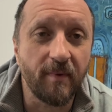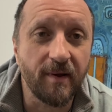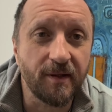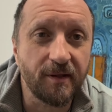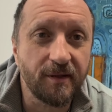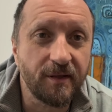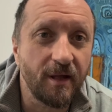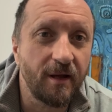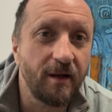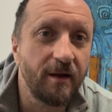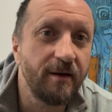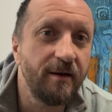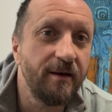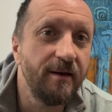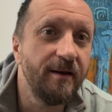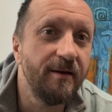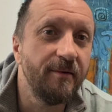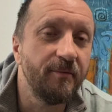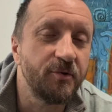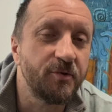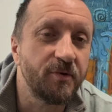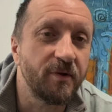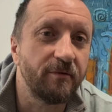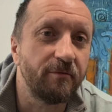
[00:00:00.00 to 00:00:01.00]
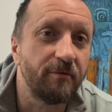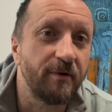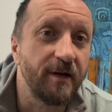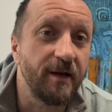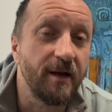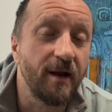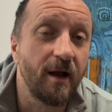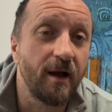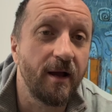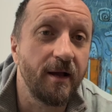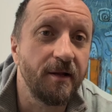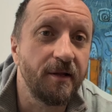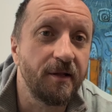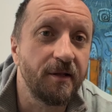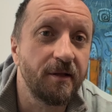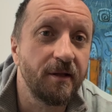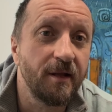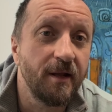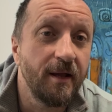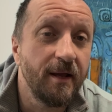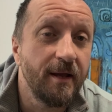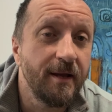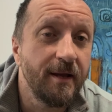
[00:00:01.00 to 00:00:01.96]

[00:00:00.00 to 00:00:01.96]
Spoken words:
my son, which was really nice.